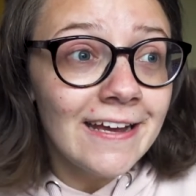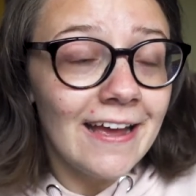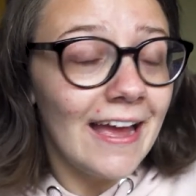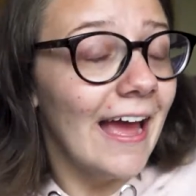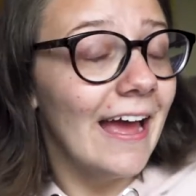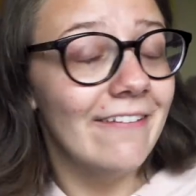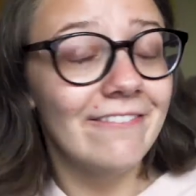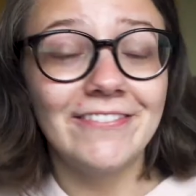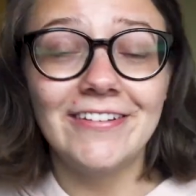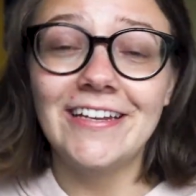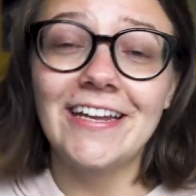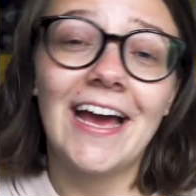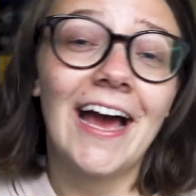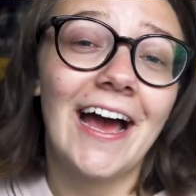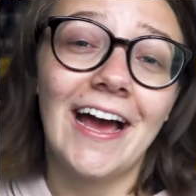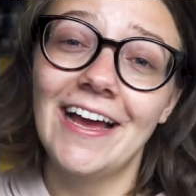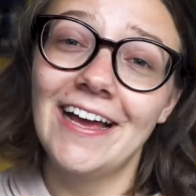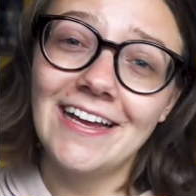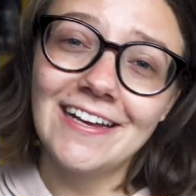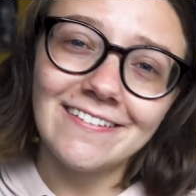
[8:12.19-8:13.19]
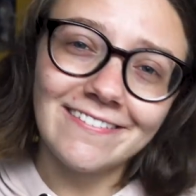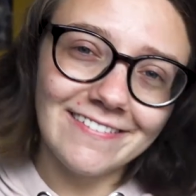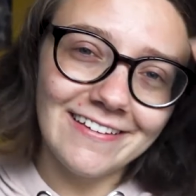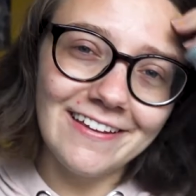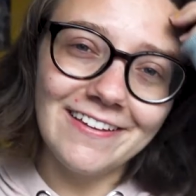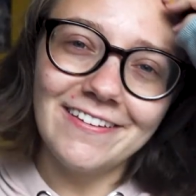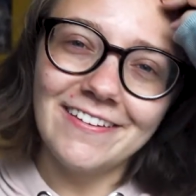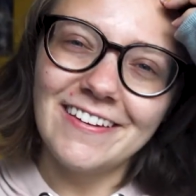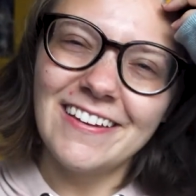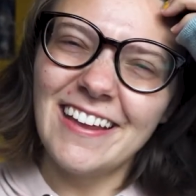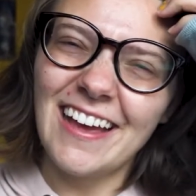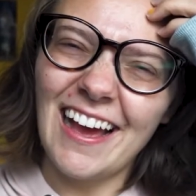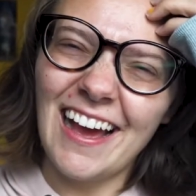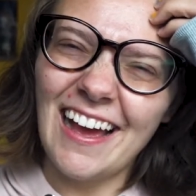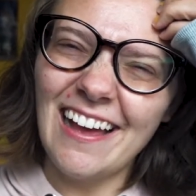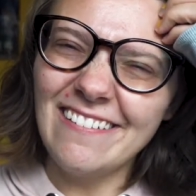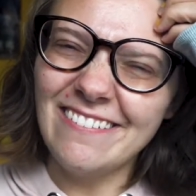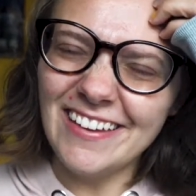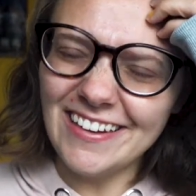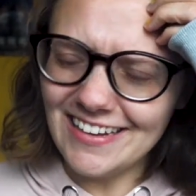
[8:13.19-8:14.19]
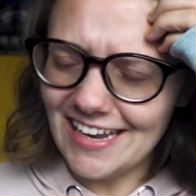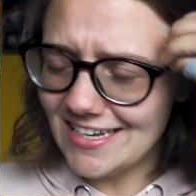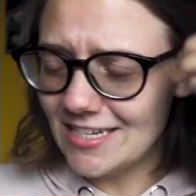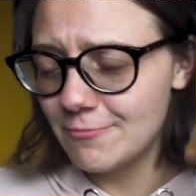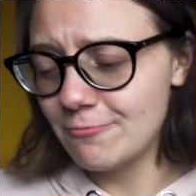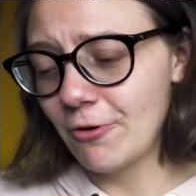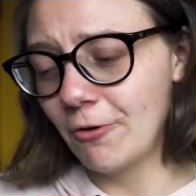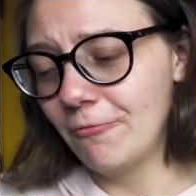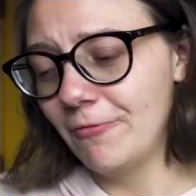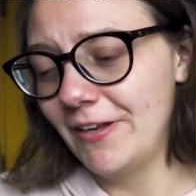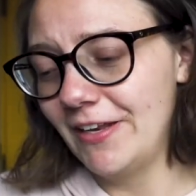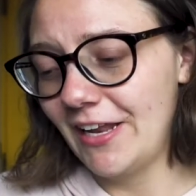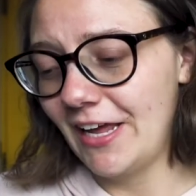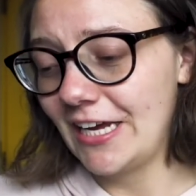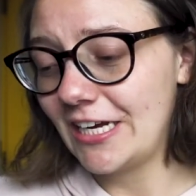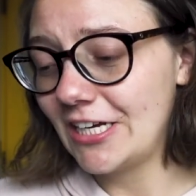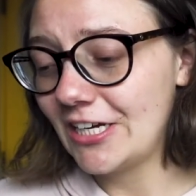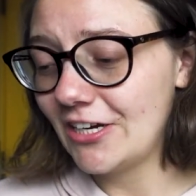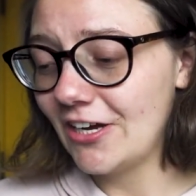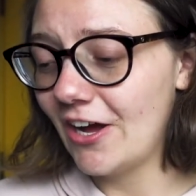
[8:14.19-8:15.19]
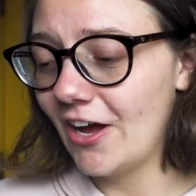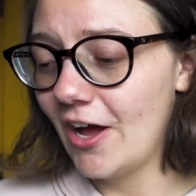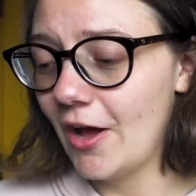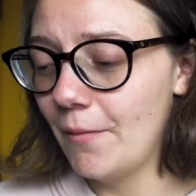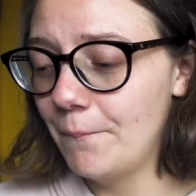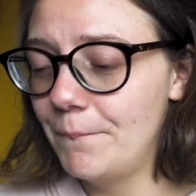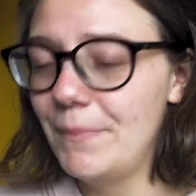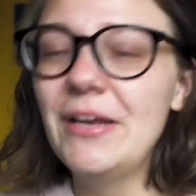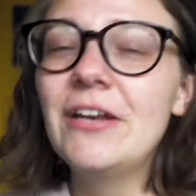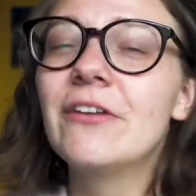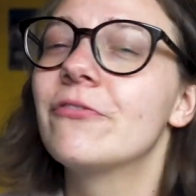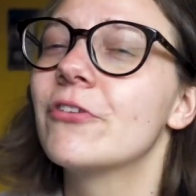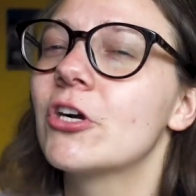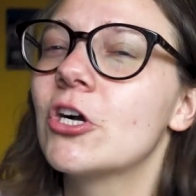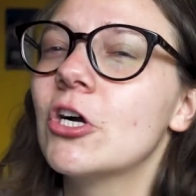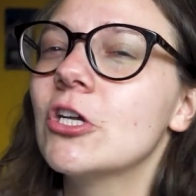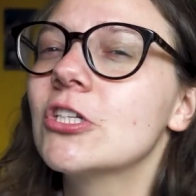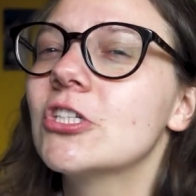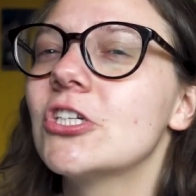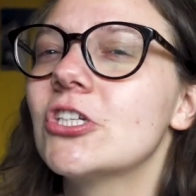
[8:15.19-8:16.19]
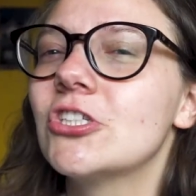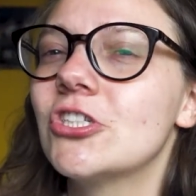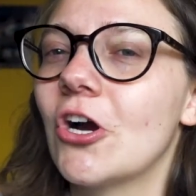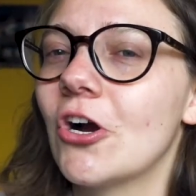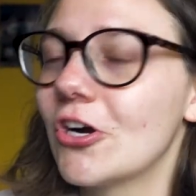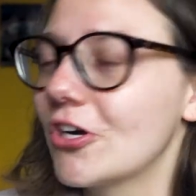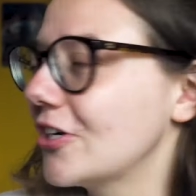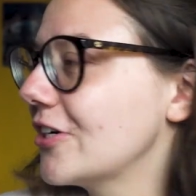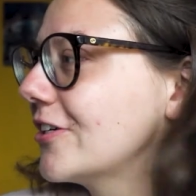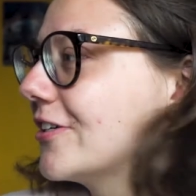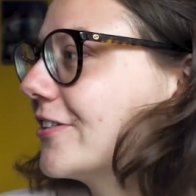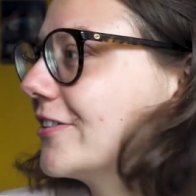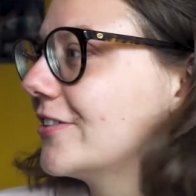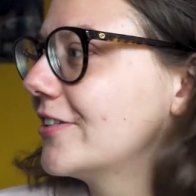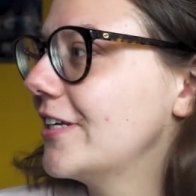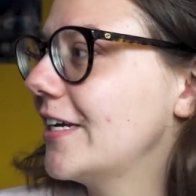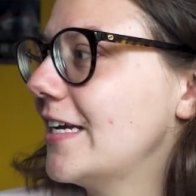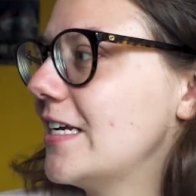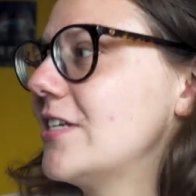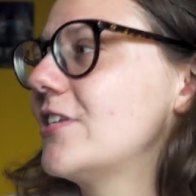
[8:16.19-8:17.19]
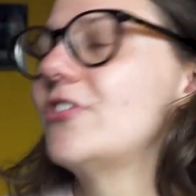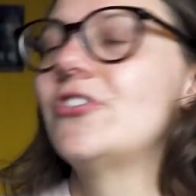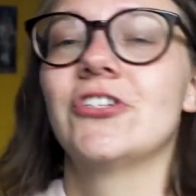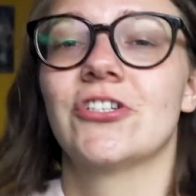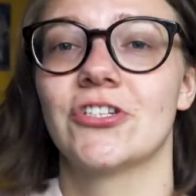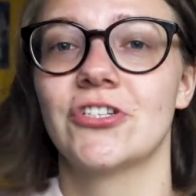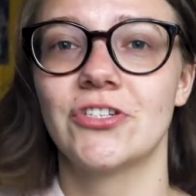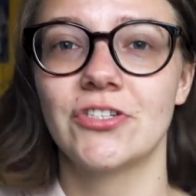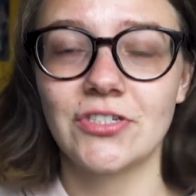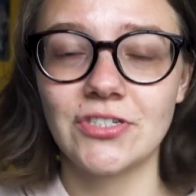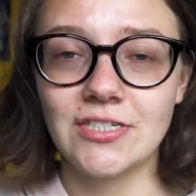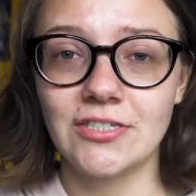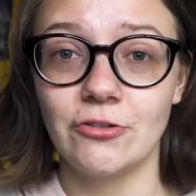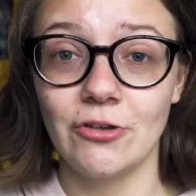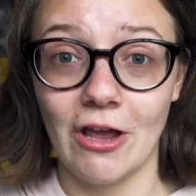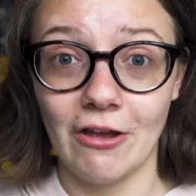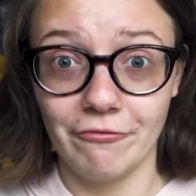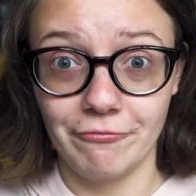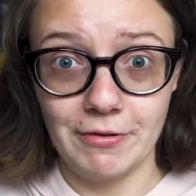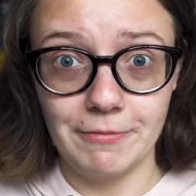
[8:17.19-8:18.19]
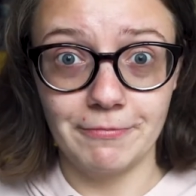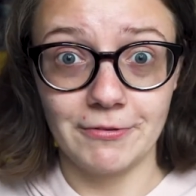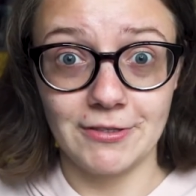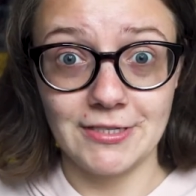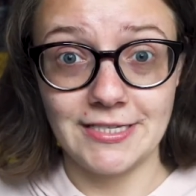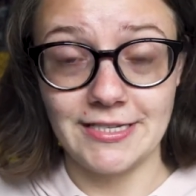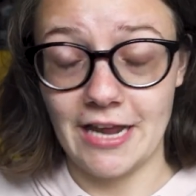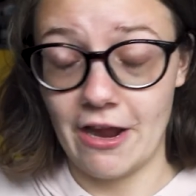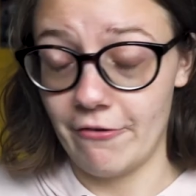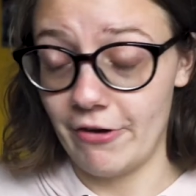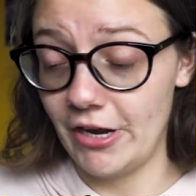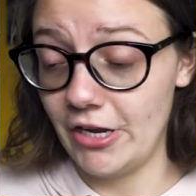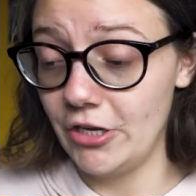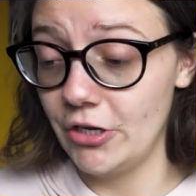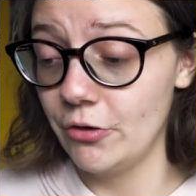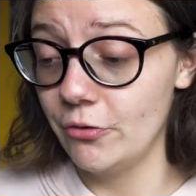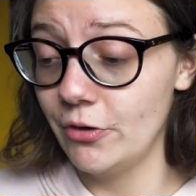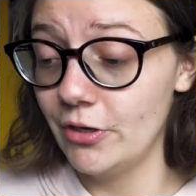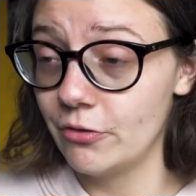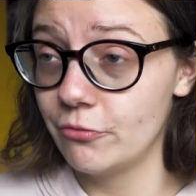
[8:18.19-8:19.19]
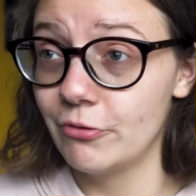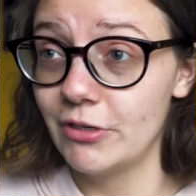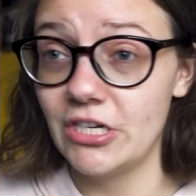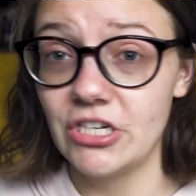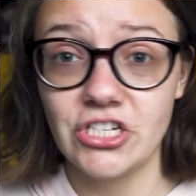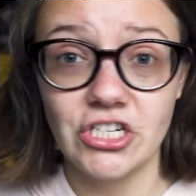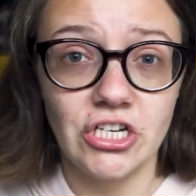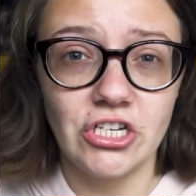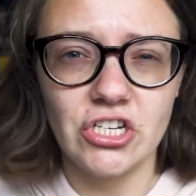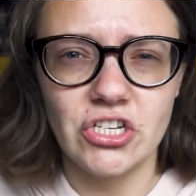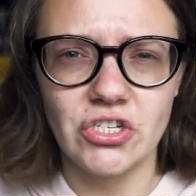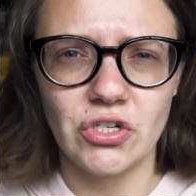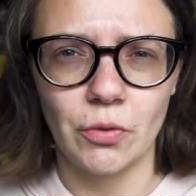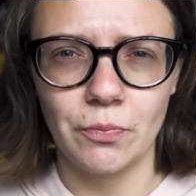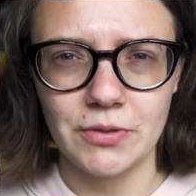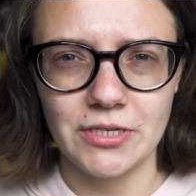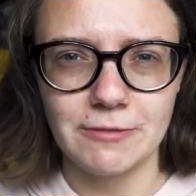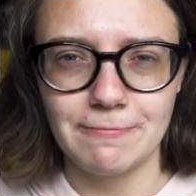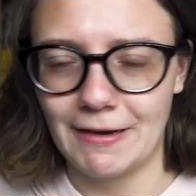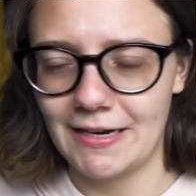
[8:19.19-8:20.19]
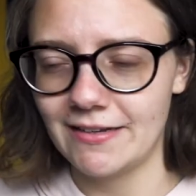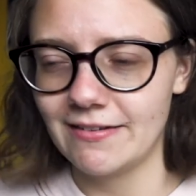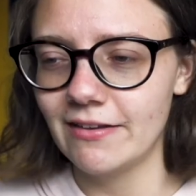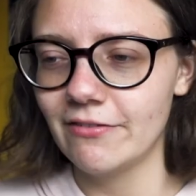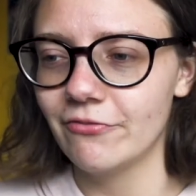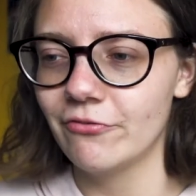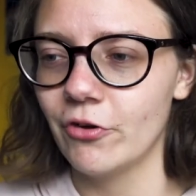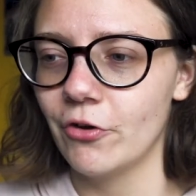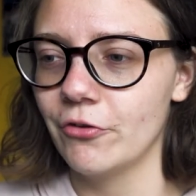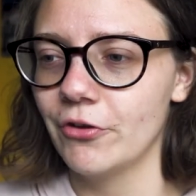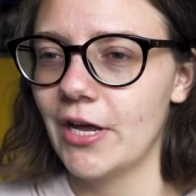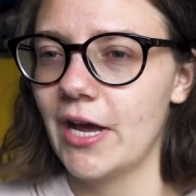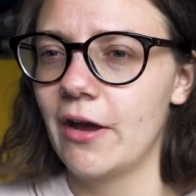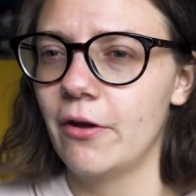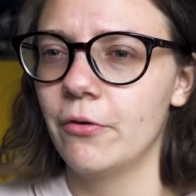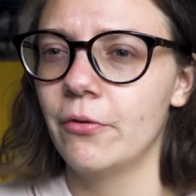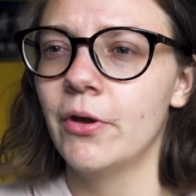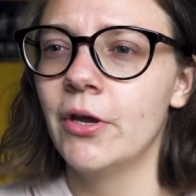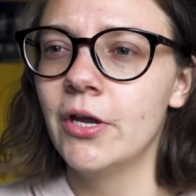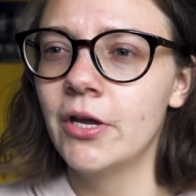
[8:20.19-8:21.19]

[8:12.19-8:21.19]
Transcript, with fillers: Uh, yeah, I think that's probably like a bit of a culture shock is just to have people stare at you. It really changes your perspective on how